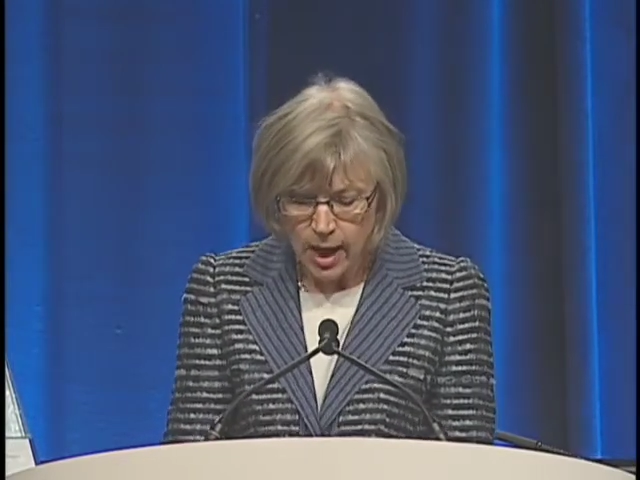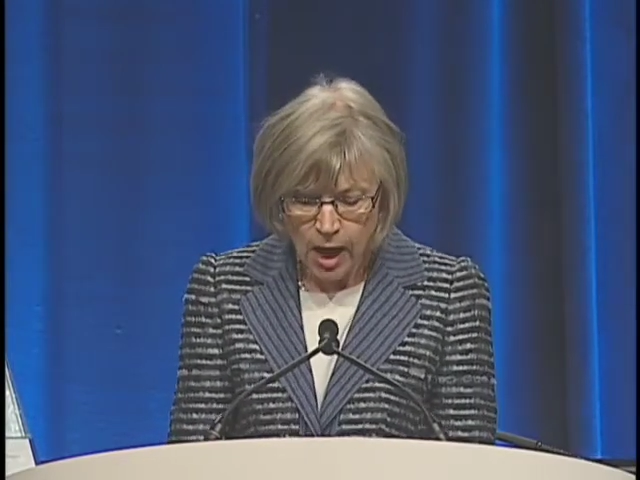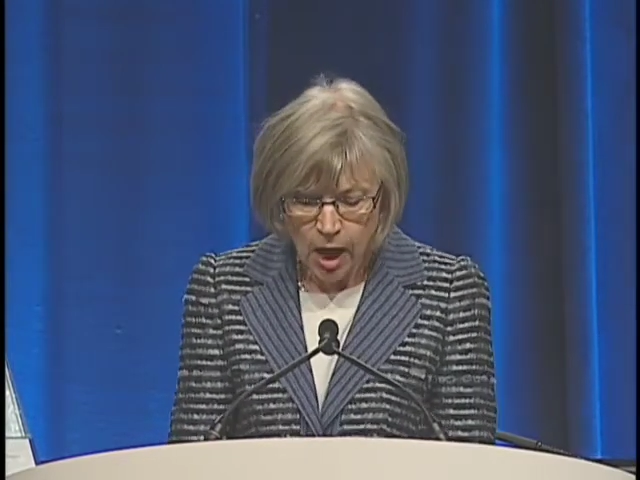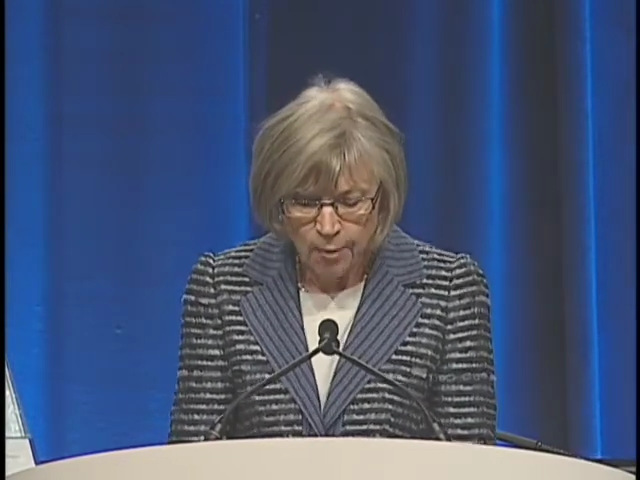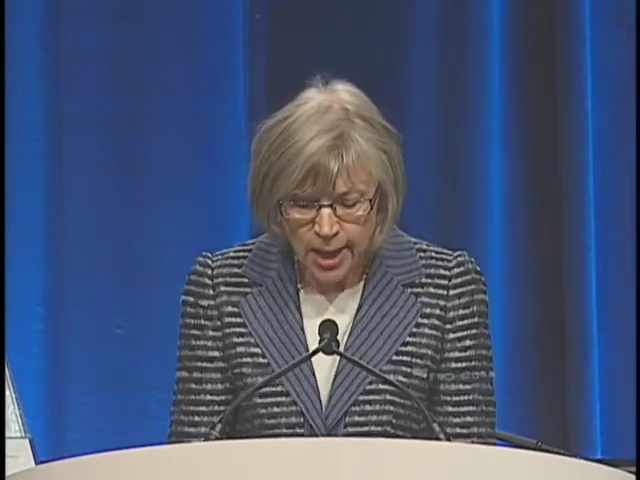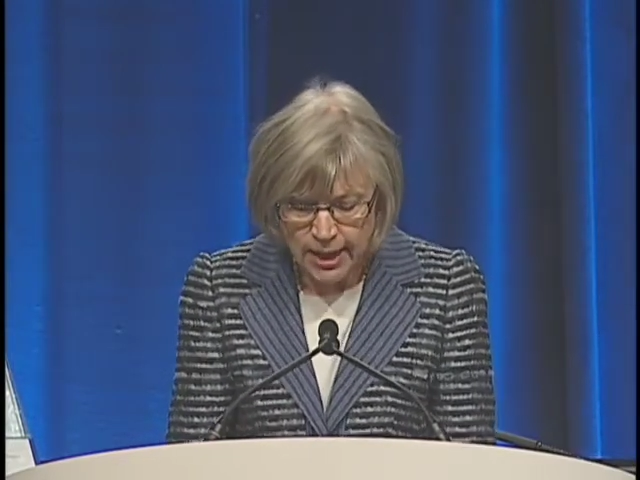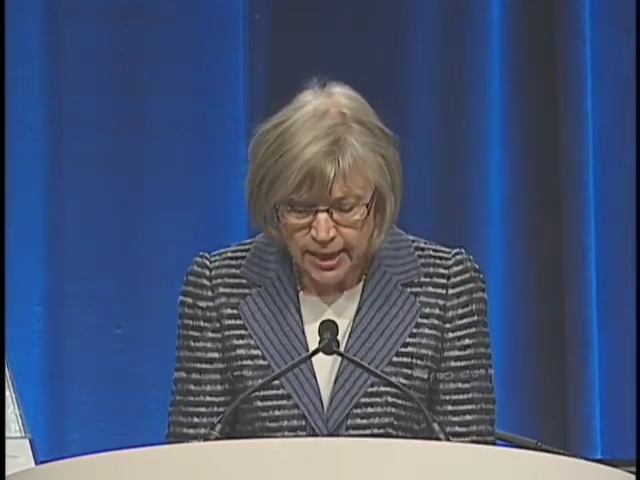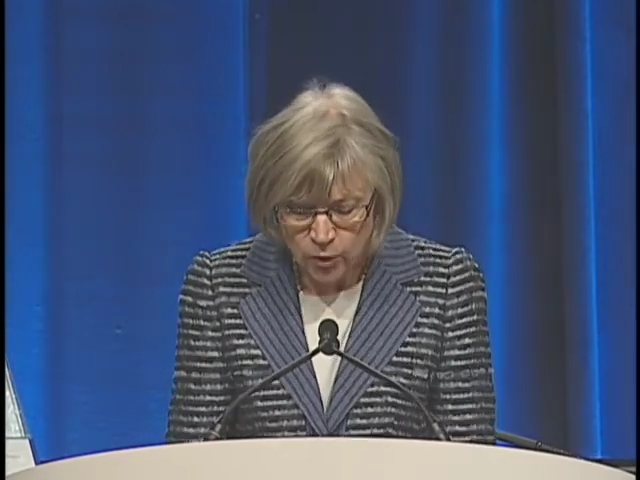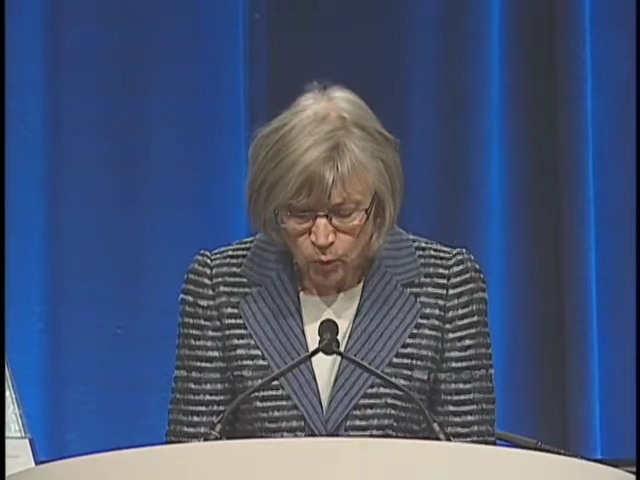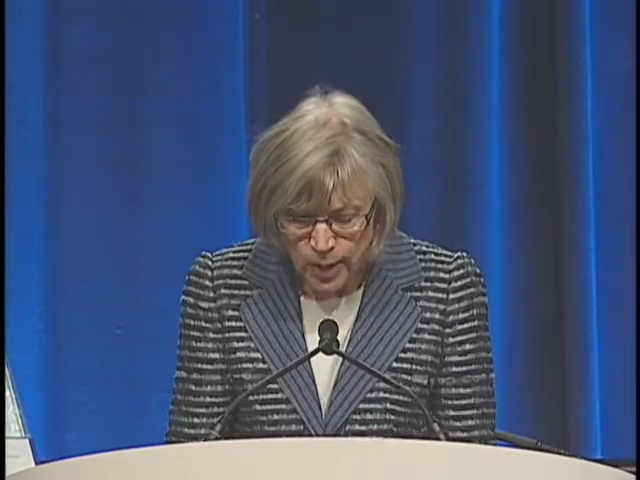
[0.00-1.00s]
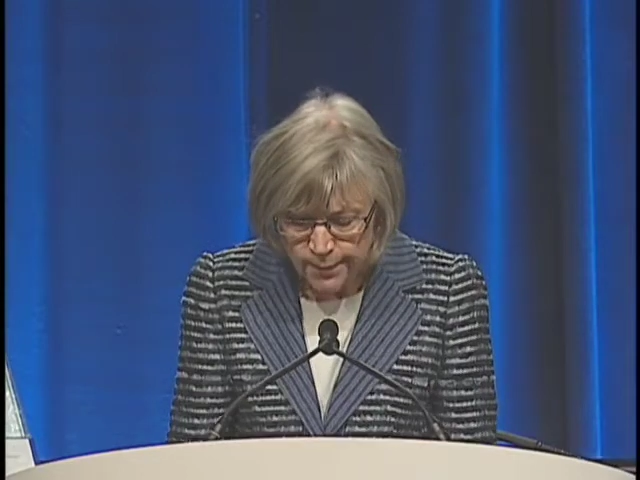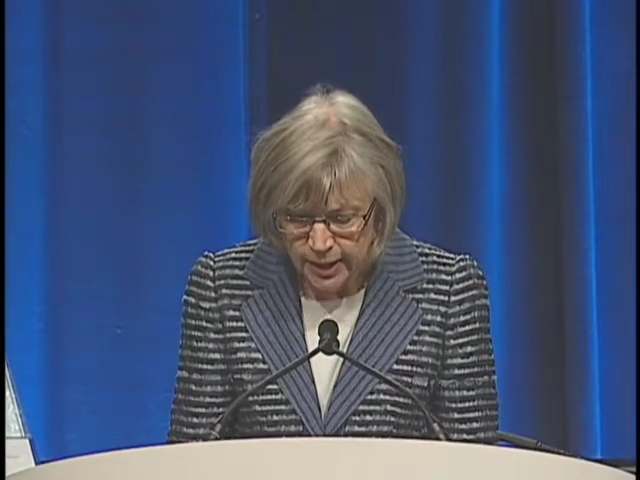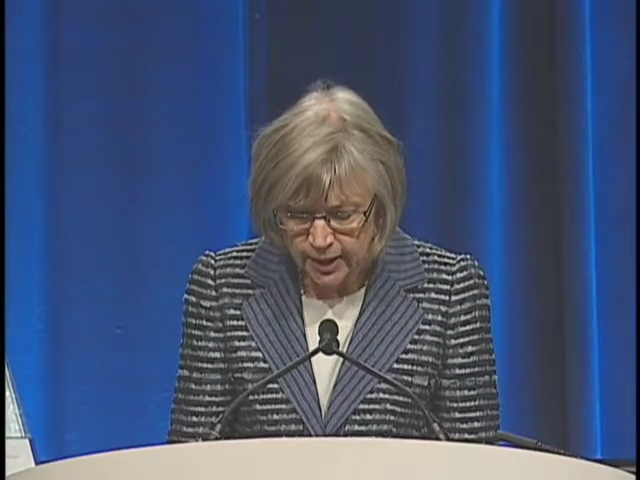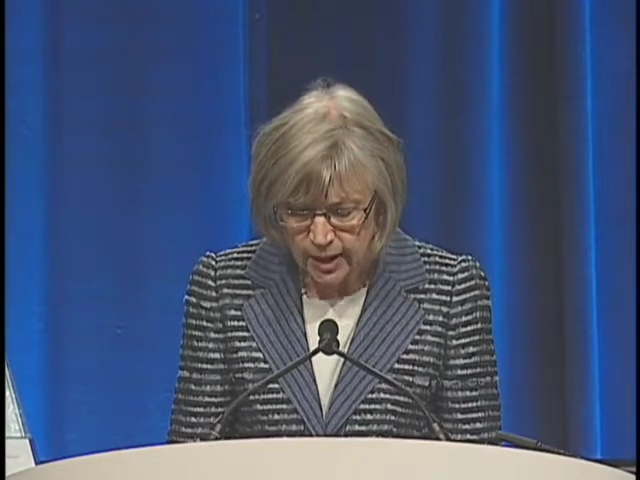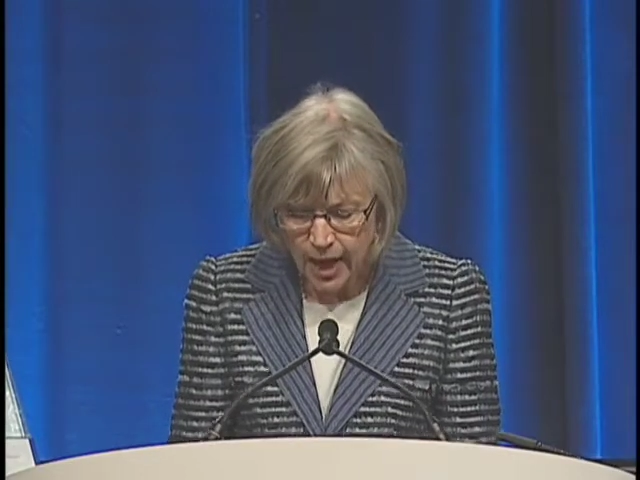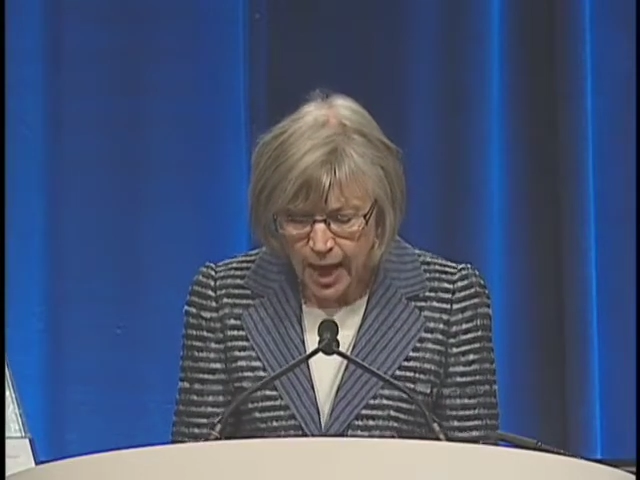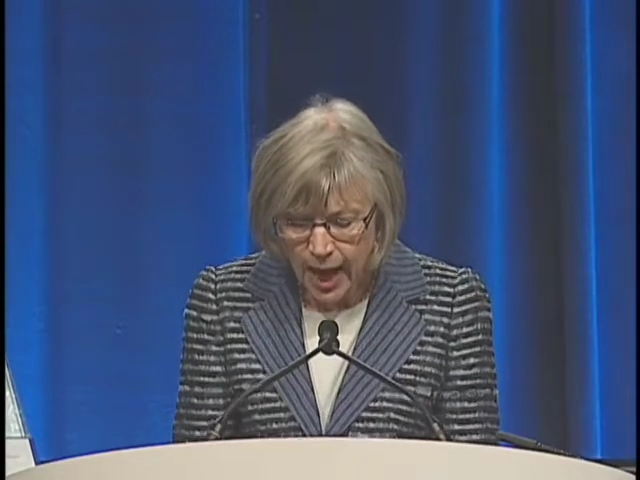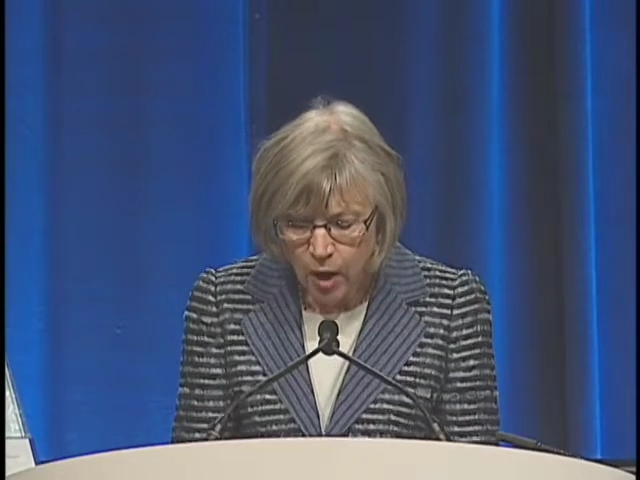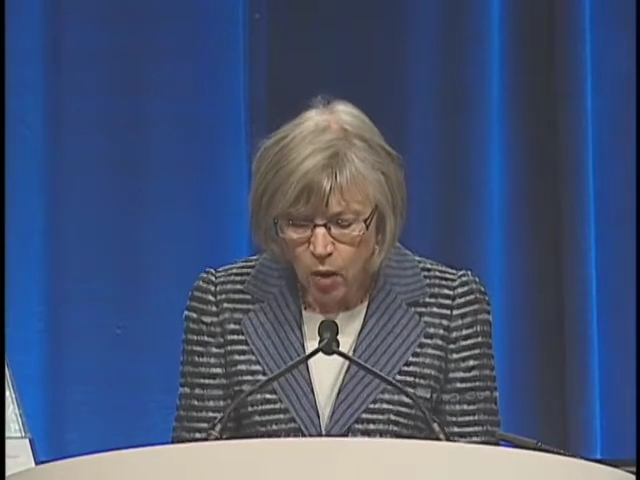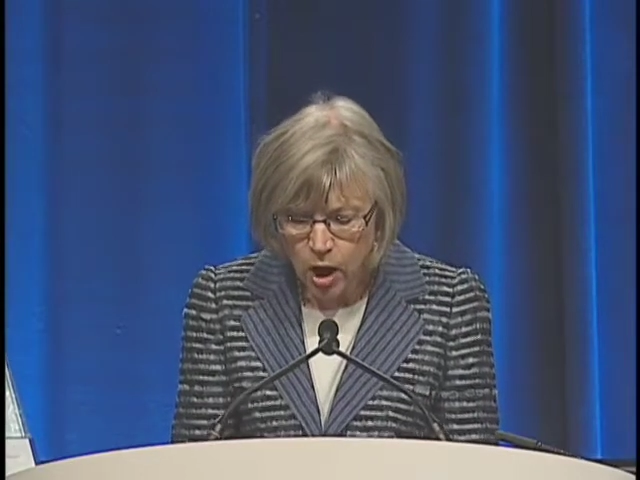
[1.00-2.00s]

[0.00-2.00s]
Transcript: How many women, how